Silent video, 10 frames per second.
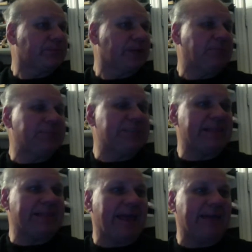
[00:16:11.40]

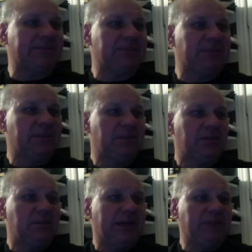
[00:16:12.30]
Upset that
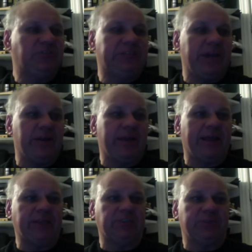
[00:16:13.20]
how dare they
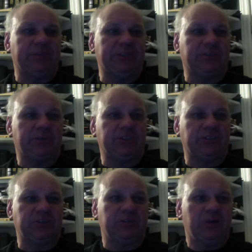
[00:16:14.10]
ask Jimmy these
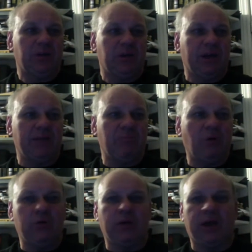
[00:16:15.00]
questions? What kind
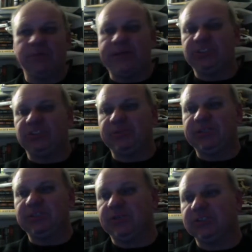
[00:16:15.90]
of moron would ask Jimmy
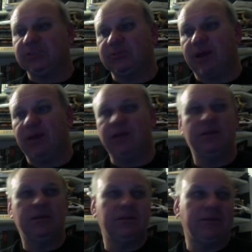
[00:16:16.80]
these questions? Well,
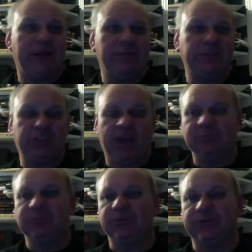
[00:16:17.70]
a guy with a
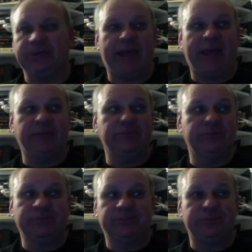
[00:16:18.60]
job to do and a guy
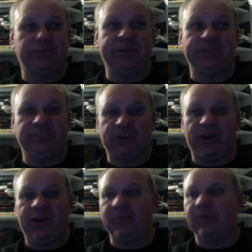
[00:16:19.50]
who's good at his
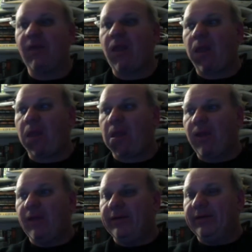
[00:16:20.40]
job.
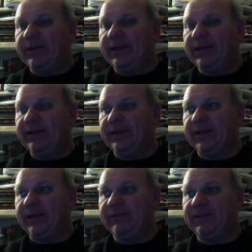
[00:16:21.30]
And
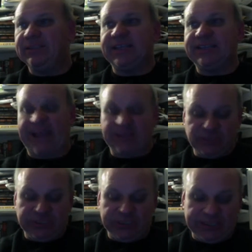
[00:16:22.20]
if he doesn't get the answers,
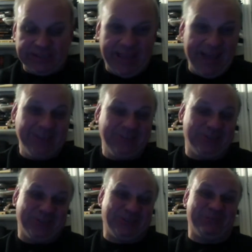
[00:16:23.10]
he doesn't get the
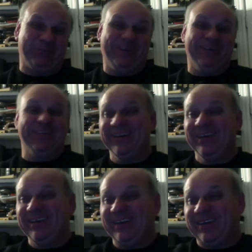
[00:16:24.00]
answers. But
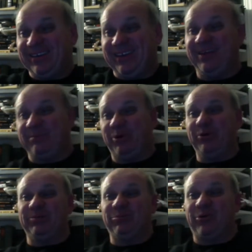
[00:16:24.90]
you got to
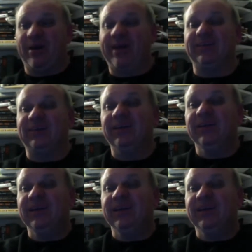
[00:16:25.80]
poke and prod a little.